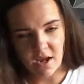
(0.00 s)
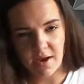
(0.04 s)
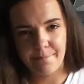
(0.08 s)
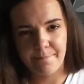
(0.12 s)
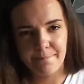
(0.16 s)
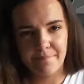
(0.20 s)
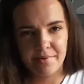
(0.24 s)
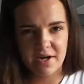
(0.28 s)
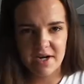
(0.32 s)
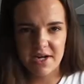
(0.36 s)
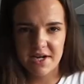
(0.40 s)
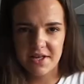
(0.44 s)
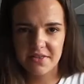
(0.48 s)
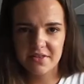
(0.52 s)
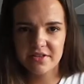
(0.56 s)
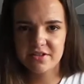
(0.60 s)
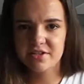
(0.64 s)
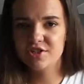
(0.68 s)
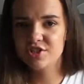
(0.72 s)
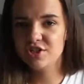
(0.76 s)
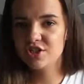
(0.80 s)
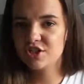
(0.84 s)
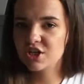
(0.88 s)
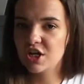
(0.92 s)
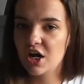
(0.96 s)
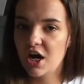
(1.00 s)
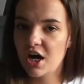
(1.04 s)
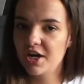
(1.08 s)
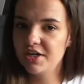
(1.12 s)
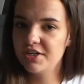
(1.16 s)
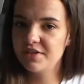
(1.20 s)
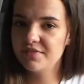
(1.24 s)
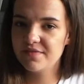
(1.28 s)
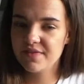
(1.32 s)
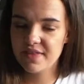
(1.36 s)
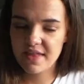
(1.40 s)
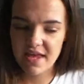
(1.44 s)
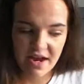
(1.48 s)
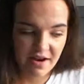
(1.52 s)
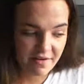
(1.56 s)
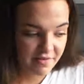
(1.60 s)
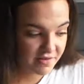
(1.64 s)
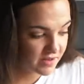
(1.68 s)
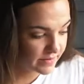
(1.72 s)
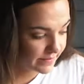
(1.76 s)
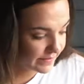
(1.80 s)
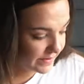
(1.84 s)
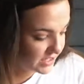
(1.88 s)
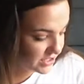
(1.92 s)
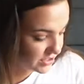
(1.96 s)
brand that's just kind of there in
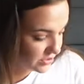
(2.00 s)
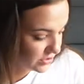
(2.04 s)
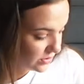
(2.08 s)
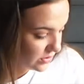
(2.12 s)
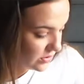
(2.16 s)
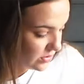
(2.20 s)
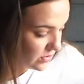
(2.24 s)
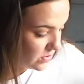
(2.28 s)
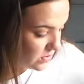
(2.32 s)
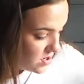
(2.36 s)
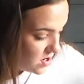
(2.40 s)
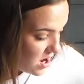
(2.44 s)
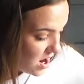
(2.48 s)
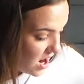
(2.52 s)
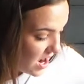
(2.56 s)
the middle.